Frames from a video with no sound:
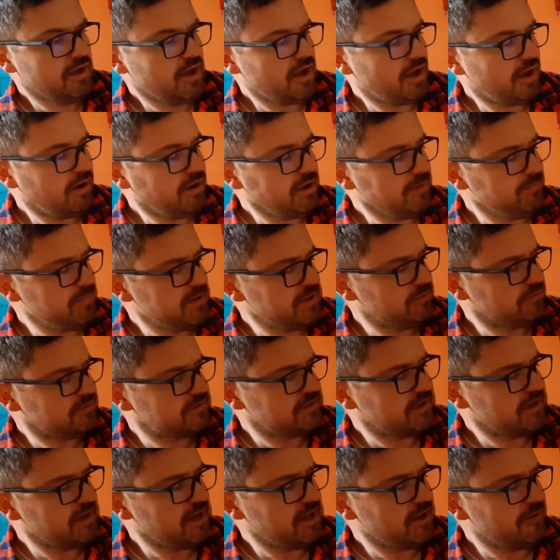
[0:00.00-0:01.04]
"I built
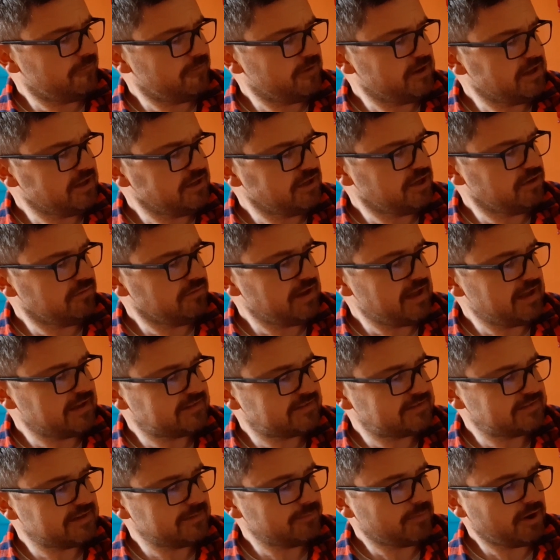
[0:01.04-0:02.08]
a lovely new
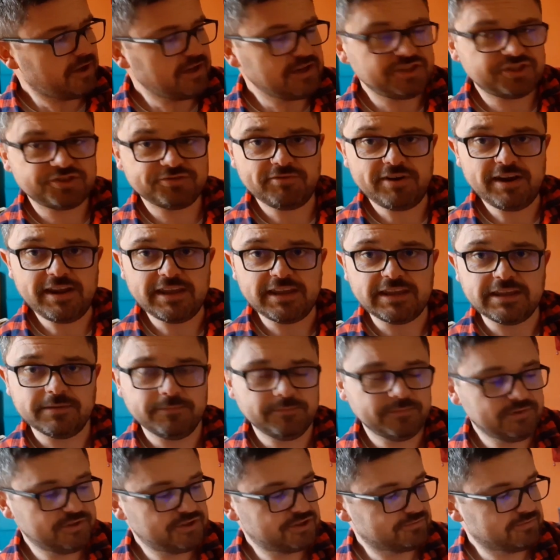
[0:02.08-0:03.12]
nest in my tree,"
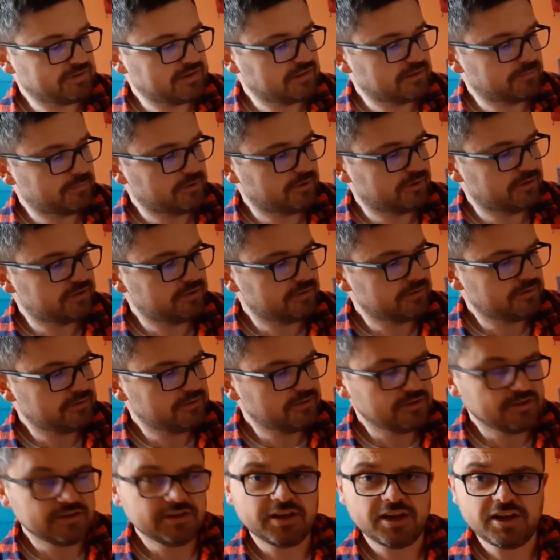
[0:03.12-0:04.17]
shrieked the bird,
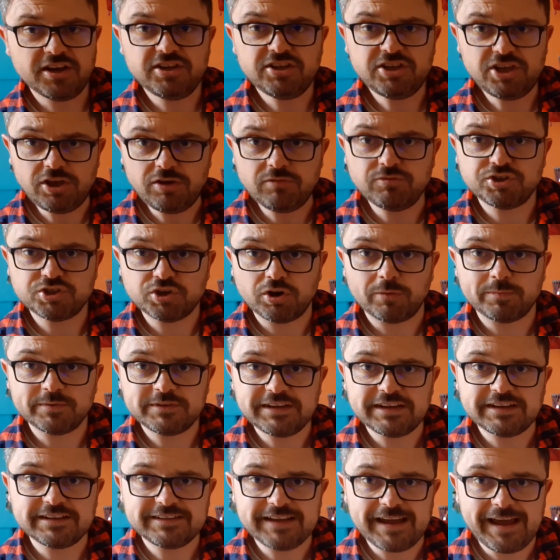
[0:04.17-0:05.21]
"and you chopped
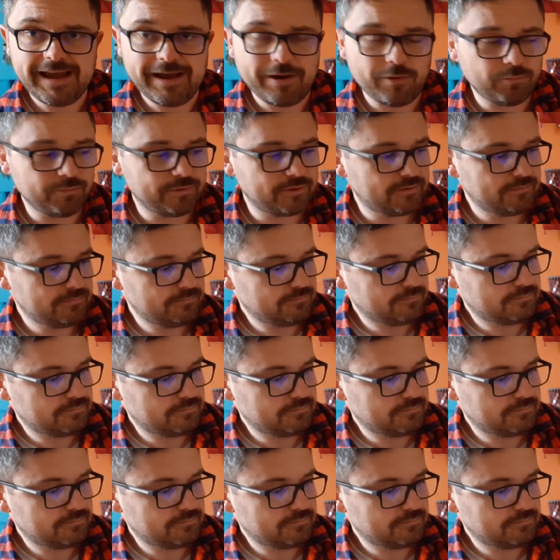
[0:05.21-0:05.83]
it down."